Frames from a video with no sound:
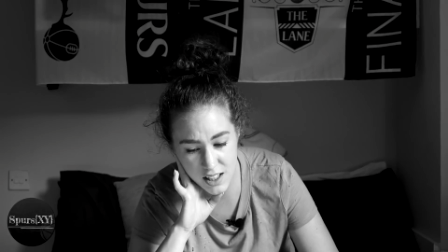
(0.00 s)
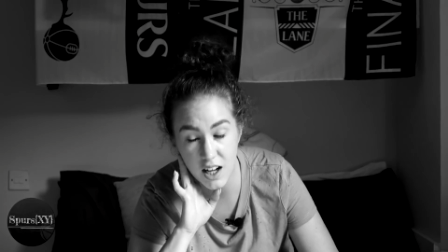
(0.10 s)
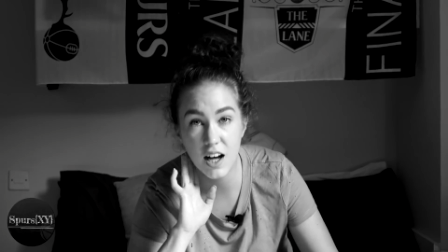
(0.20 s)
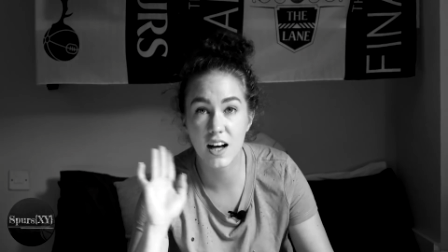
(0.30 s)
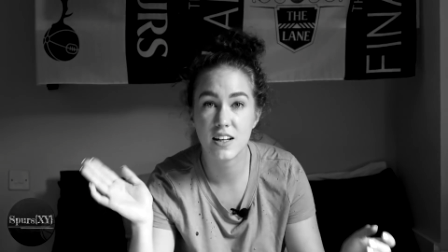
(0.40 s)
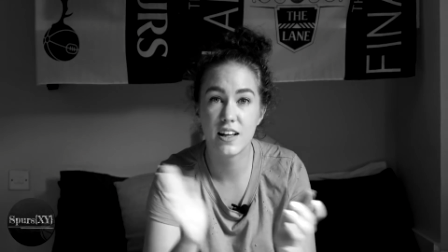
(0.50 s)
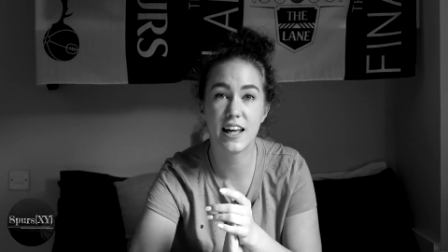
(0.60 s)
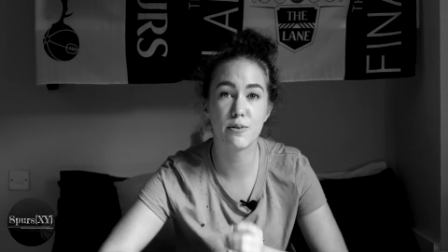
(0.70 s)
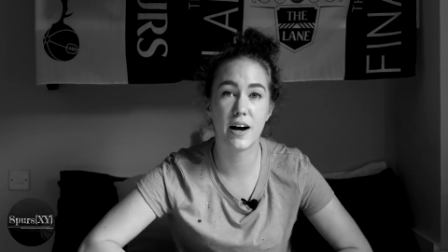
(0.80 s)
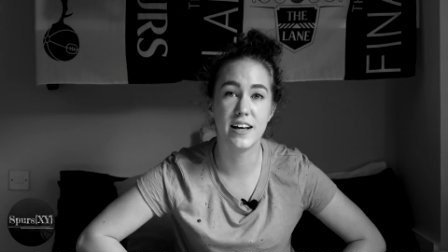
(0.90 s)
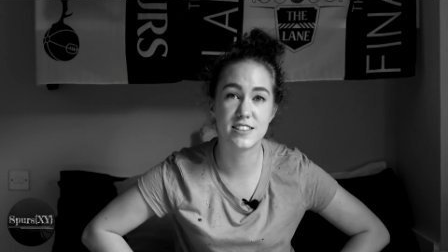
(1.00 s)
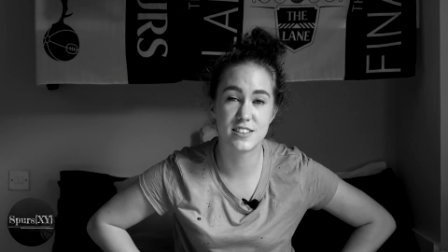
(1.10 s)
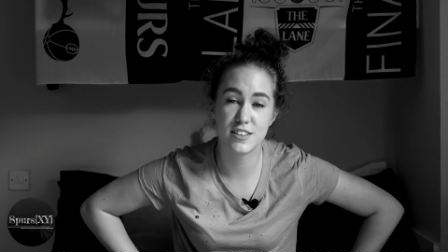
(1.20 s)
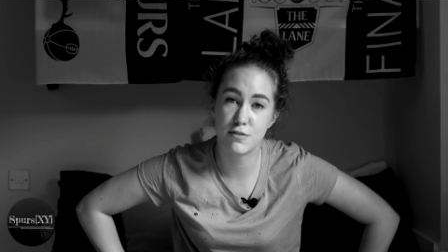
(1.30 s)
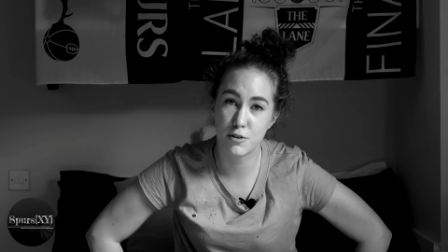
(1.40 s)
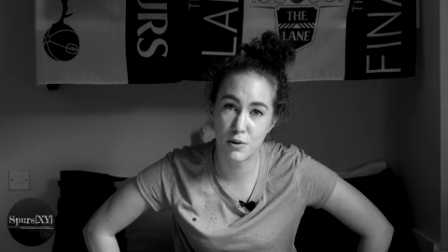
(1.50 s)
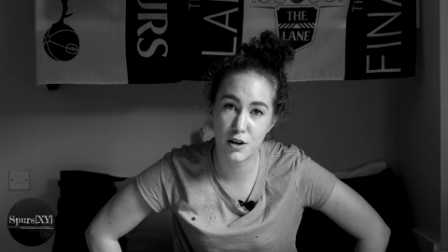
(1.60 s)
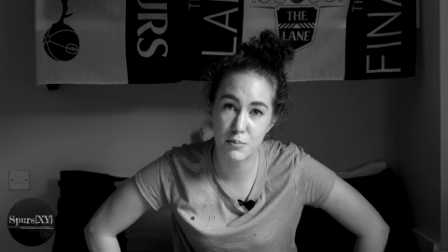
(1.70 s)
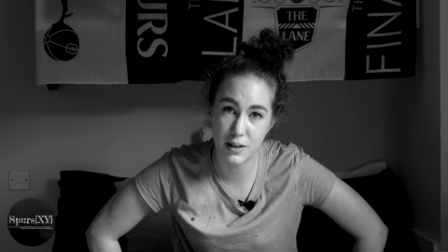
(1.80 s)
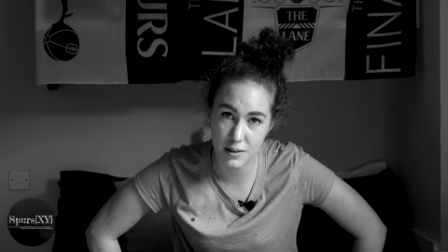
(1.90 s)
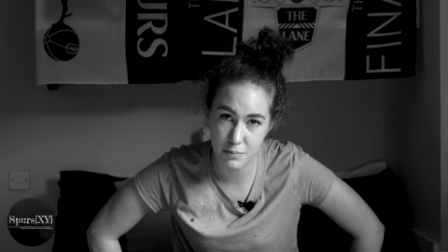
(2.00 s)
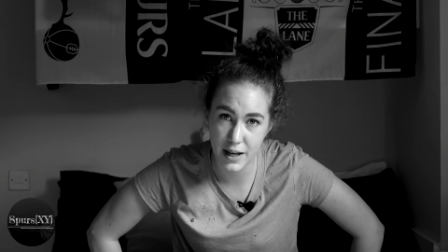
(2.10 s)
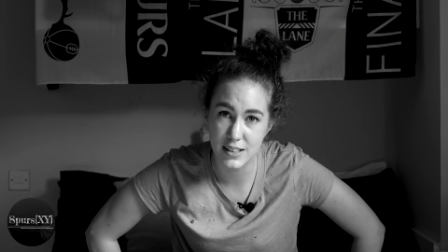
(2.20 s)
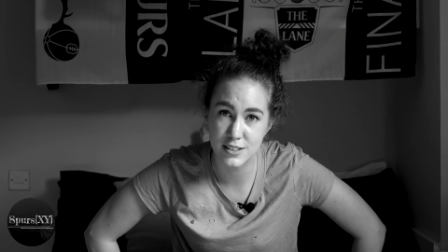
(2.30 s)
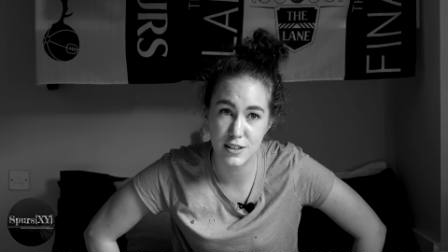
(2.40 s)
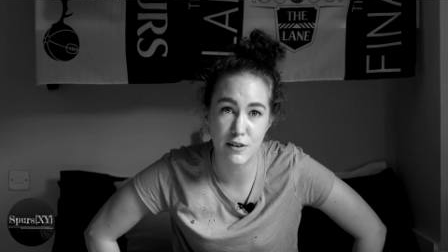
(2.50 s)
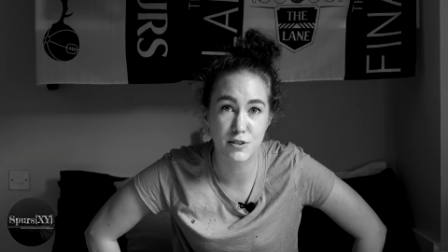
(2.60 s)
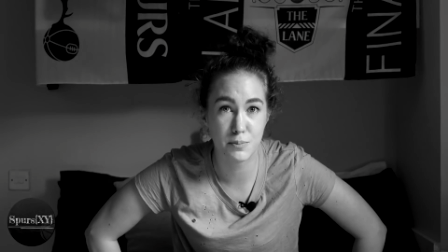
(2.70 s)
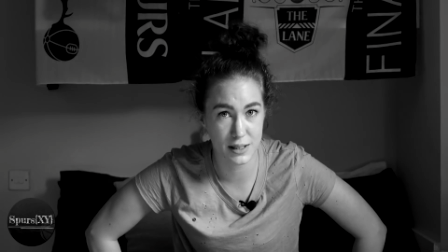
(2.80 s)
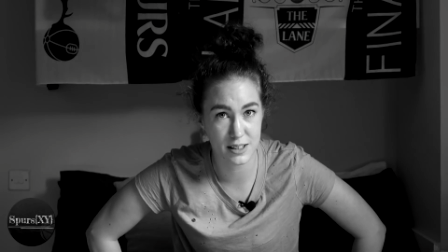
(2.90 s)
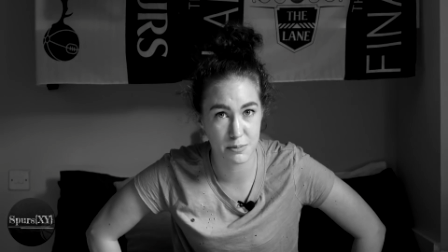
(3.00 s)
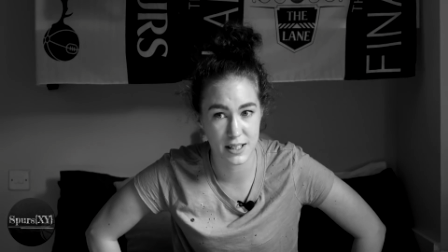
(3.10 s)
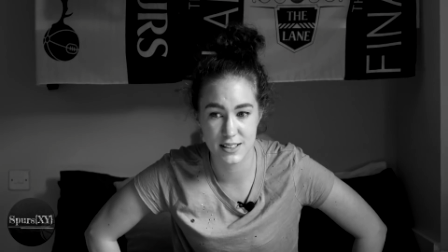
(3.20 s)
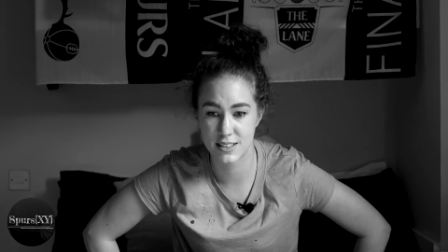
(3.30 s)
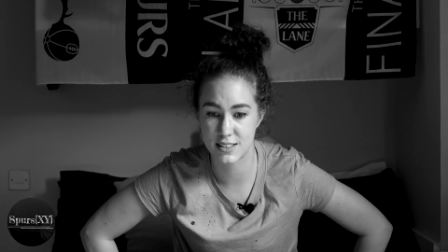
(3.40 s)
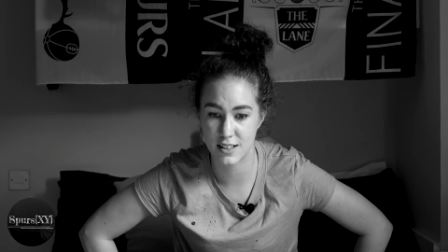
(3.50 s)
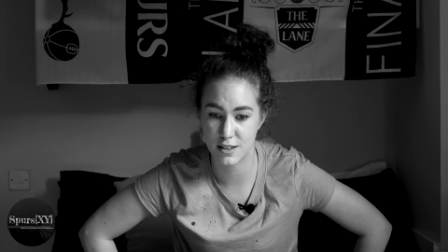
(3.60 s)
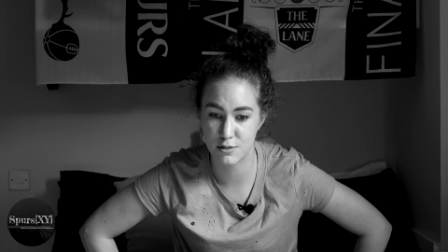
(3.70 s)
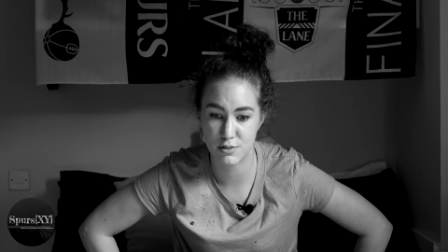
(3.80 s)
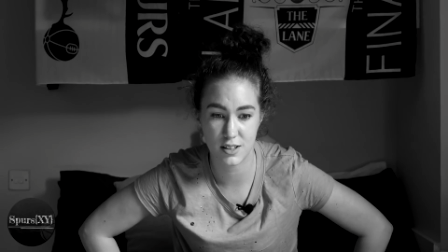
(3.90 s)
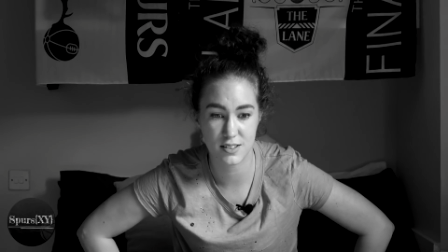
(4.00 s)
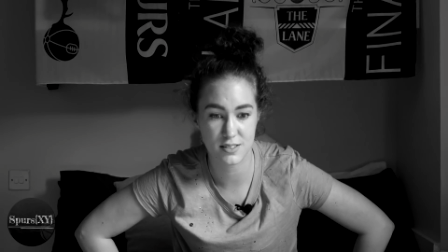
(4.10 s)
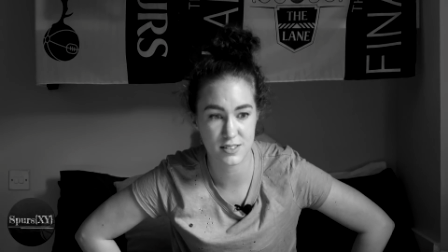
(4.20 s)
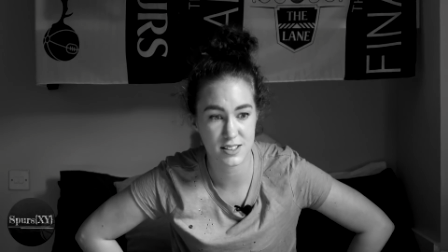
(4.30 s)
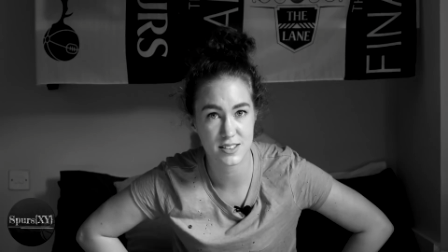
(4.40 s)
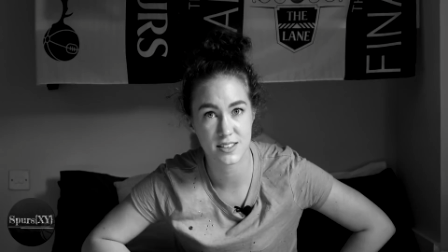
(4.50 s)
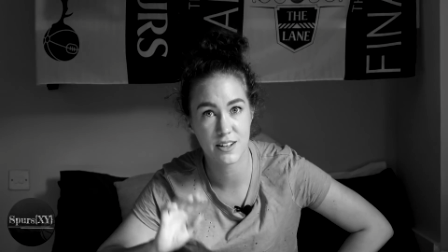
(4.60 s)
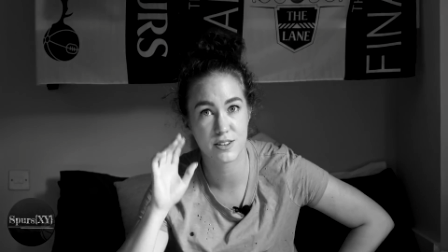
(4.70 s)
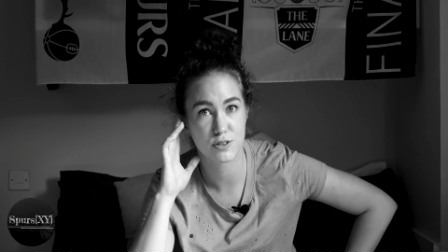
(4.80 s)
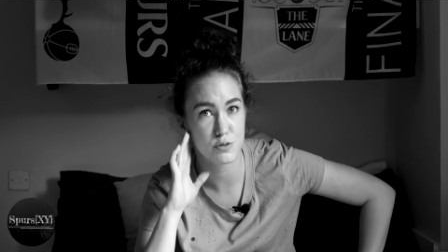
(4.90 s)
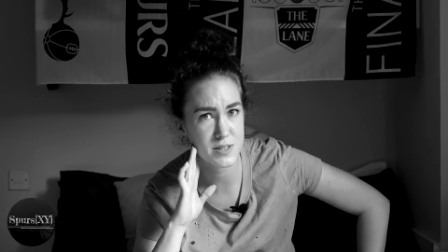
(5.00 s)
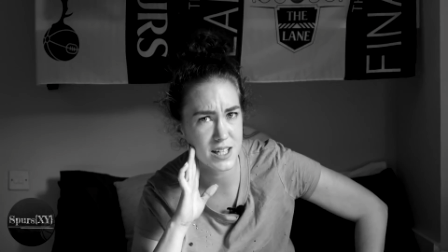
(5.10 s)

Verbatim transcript: Oh! Anyways, if you want to be the best, you have to beat the best. So rather, I guess now in the group